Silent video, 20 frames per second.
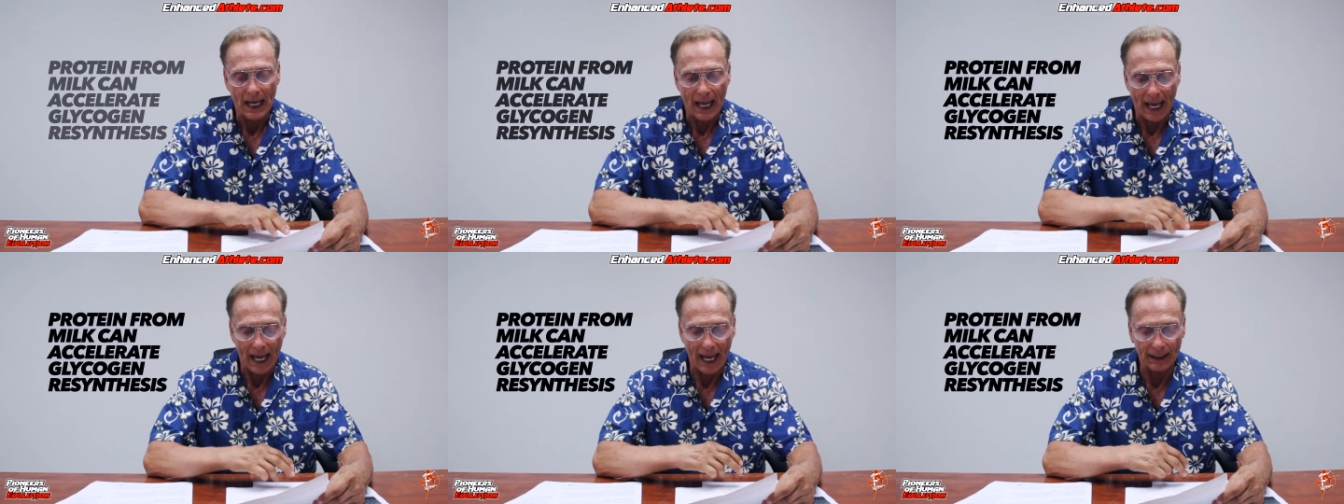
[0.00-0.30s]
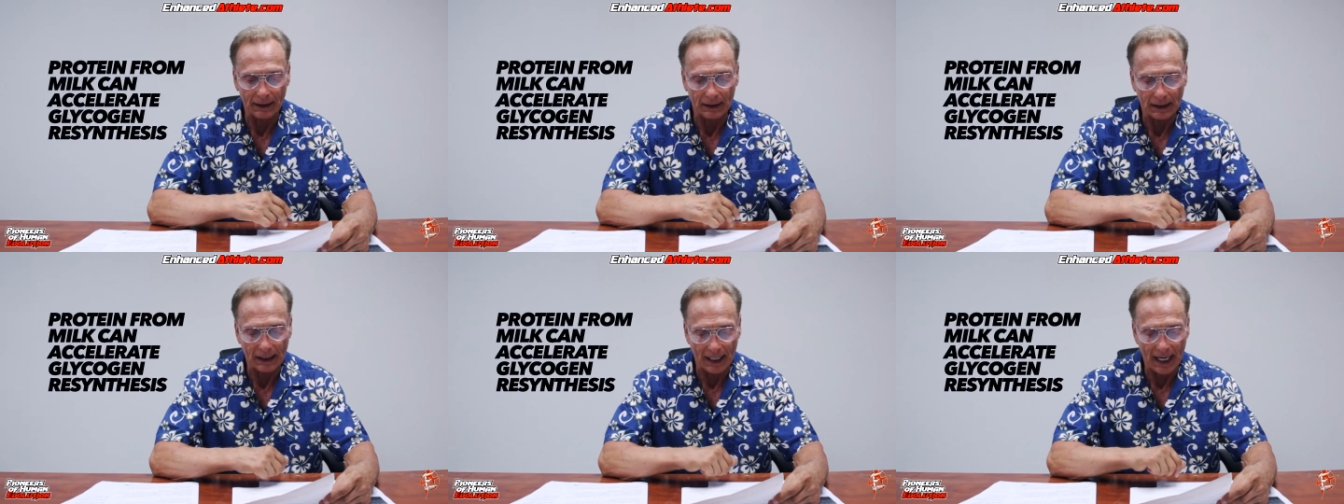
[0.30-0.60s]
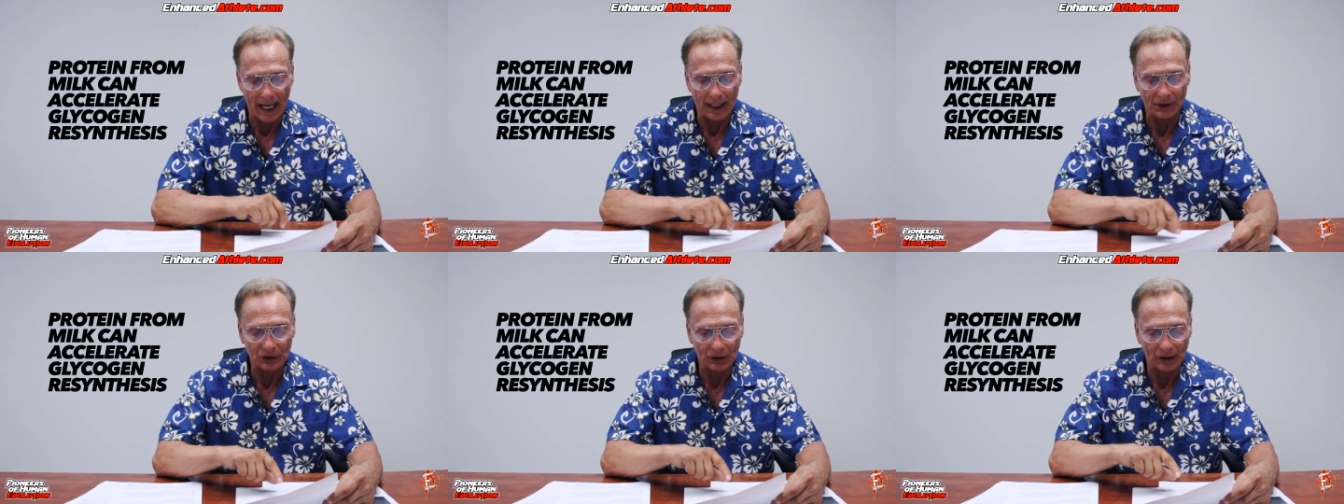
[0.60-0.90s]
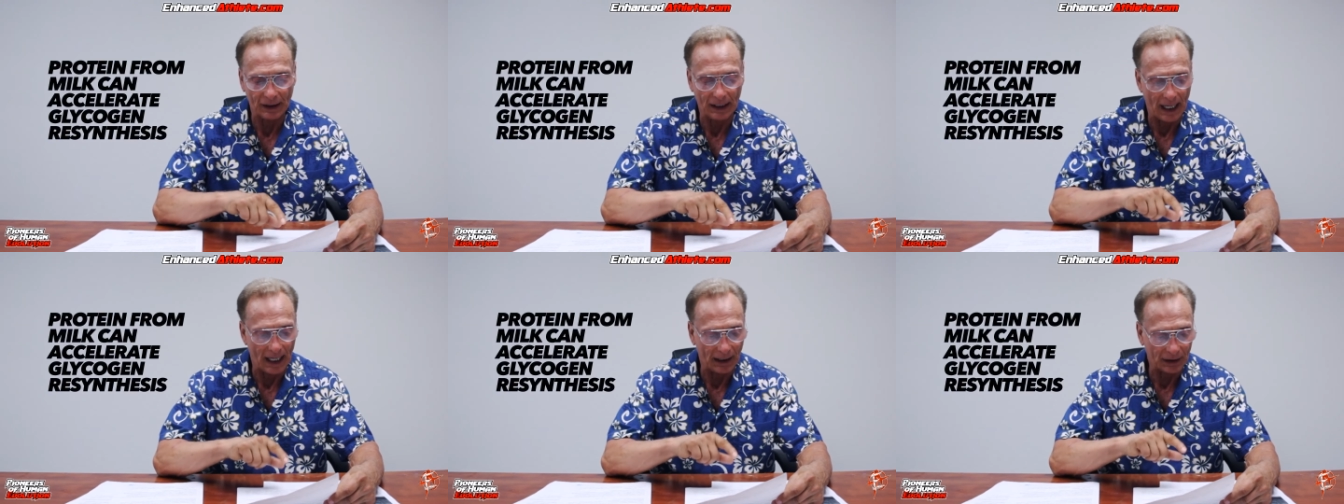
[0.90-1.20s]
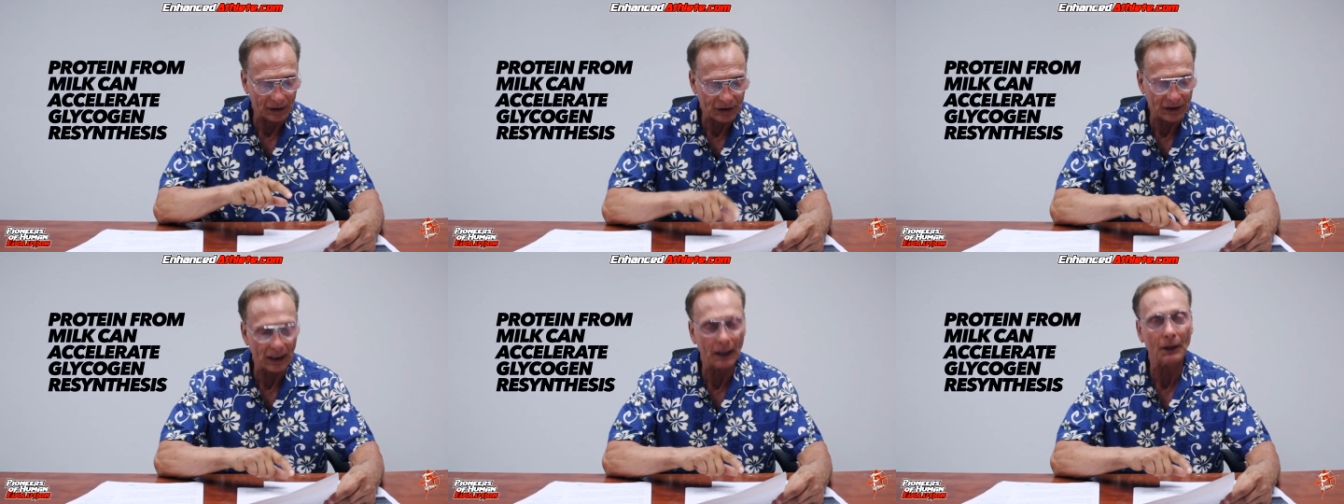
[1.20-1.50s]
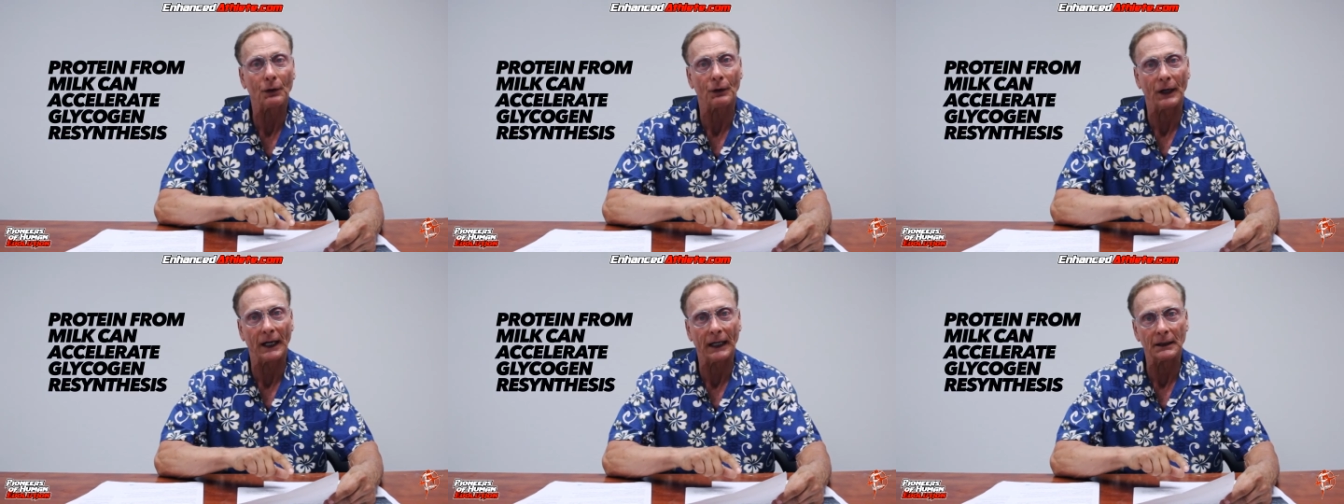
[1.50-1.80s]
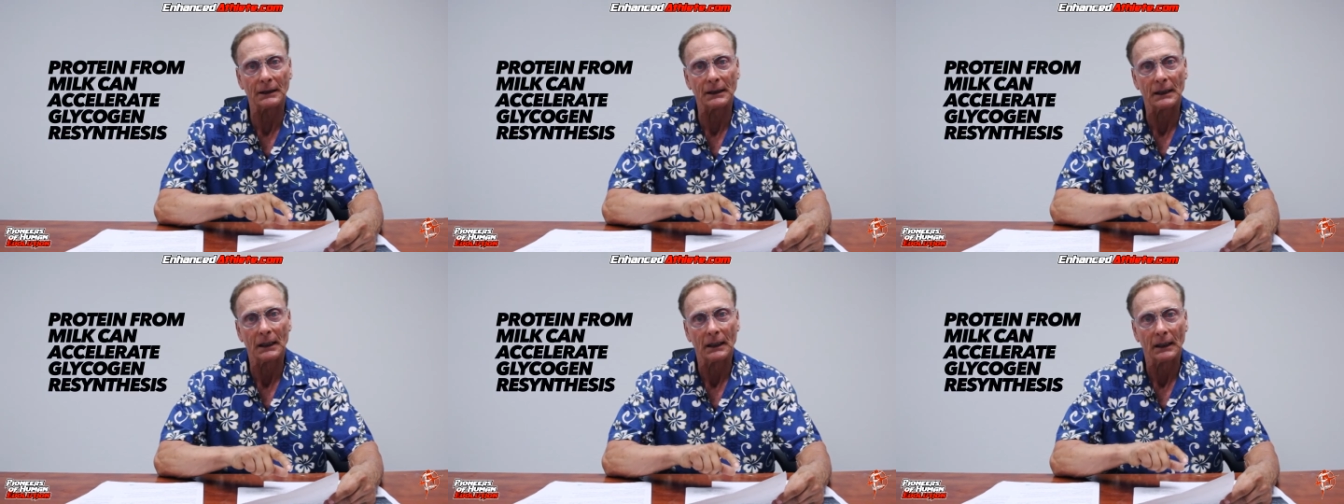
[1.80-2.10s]
and can actually
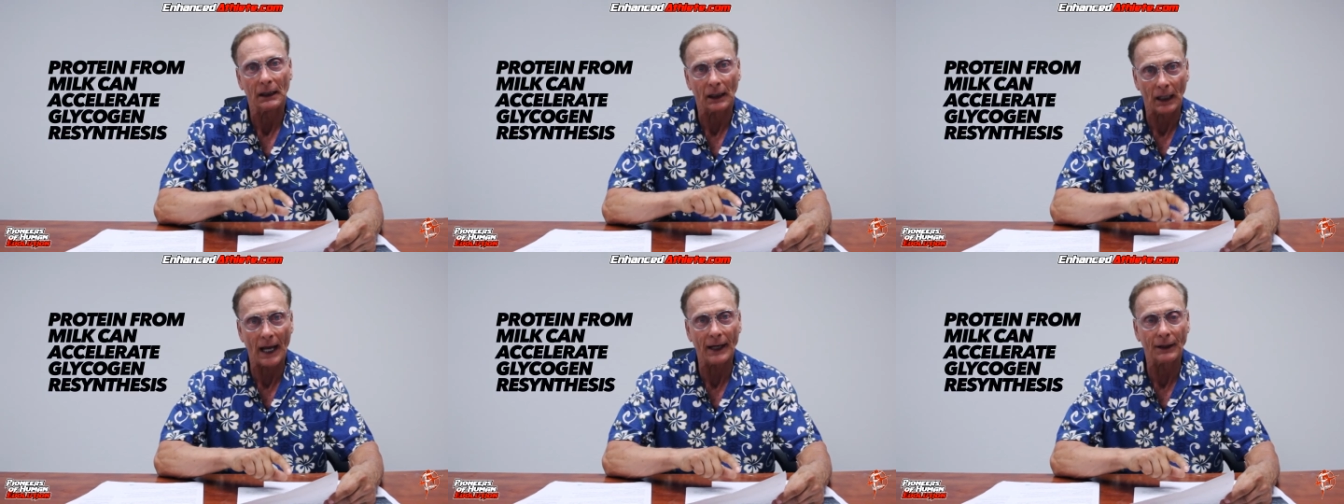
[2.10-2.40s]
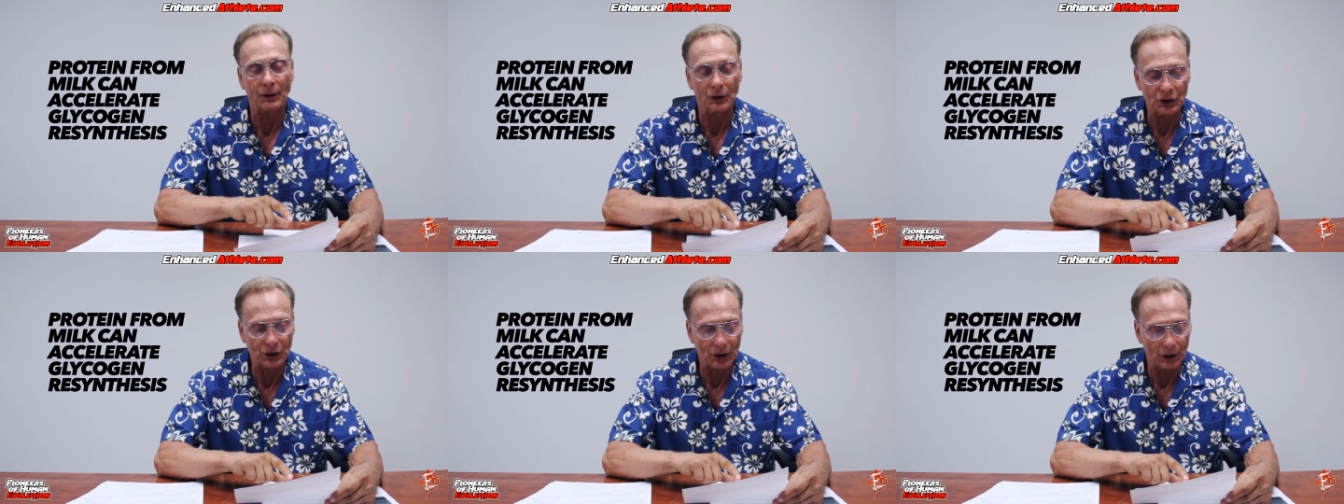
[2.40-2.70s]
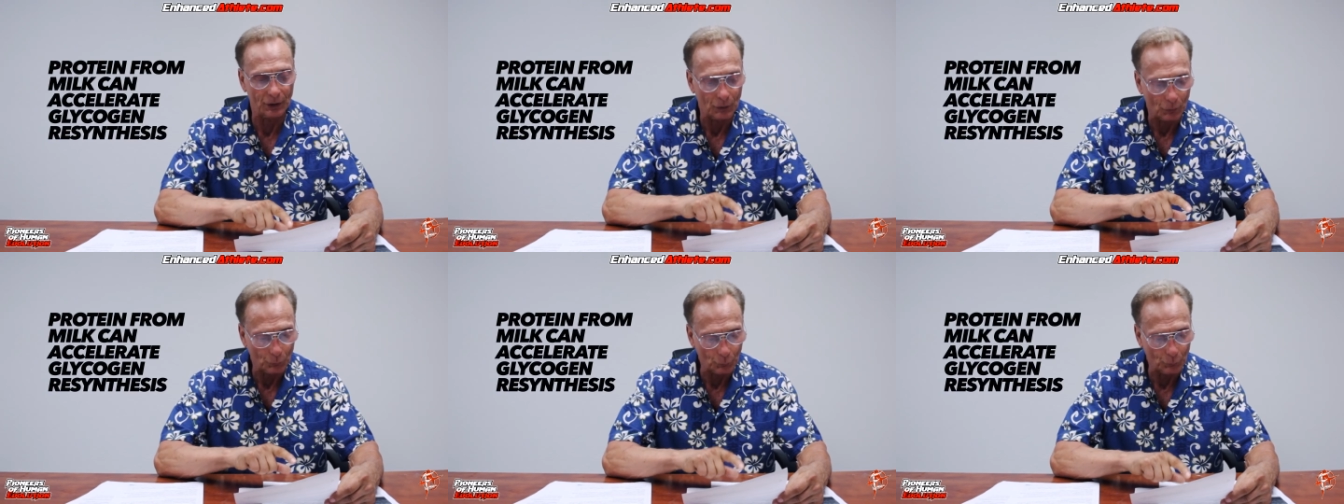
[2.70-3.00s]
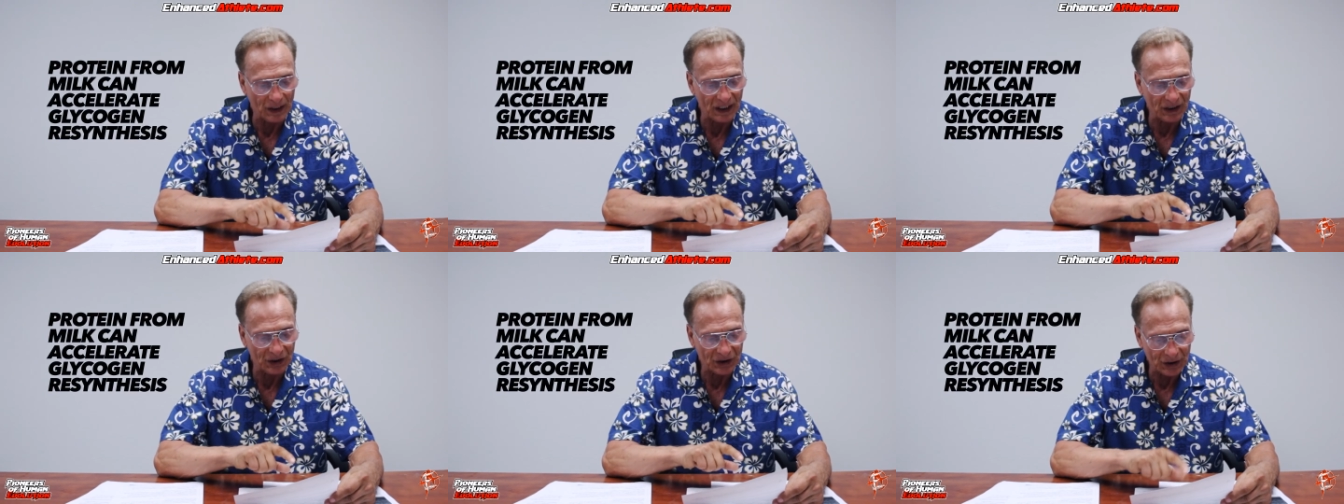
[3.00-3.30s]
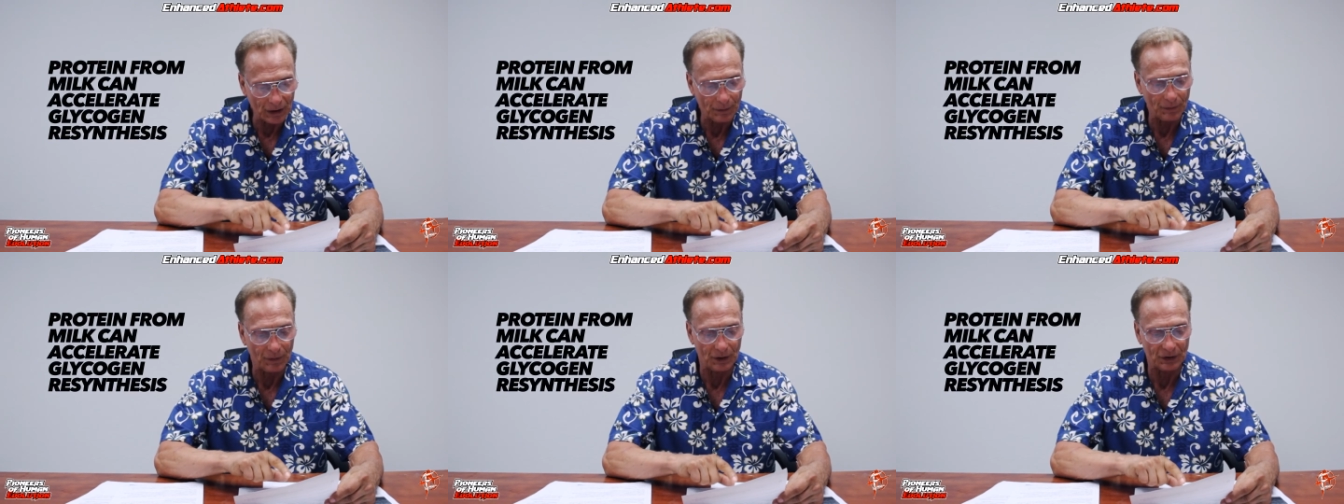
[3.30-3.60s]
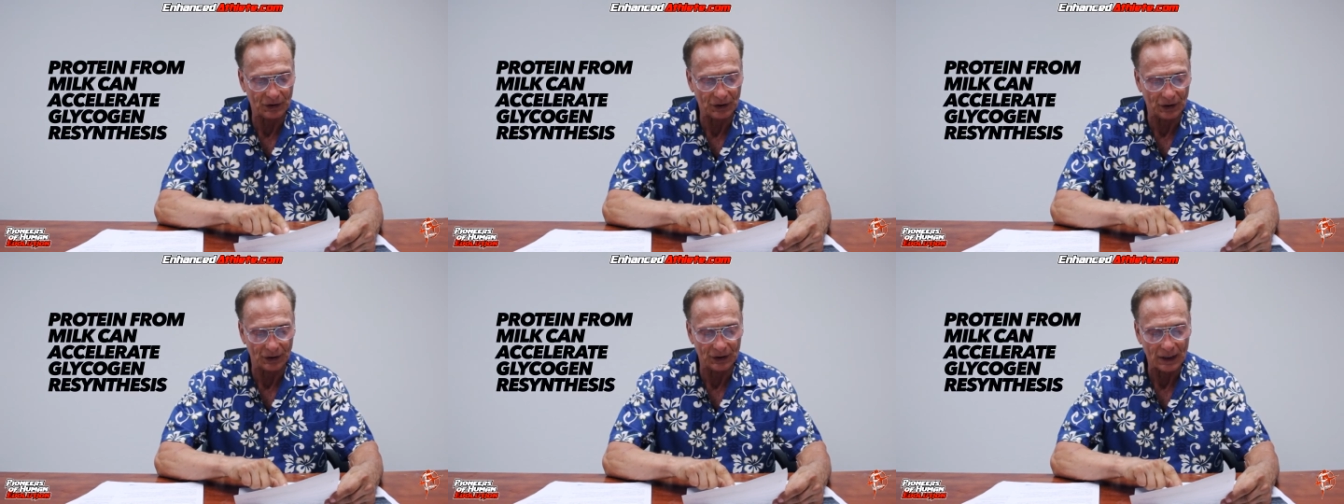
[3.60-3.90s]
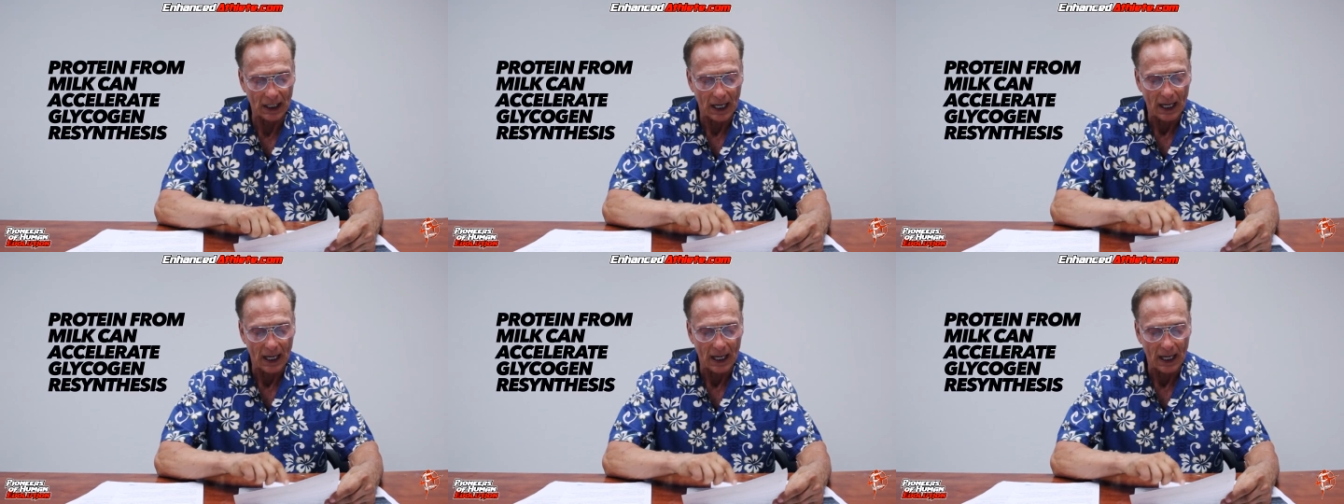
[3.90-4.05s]
accelerate glycogen resynthesis.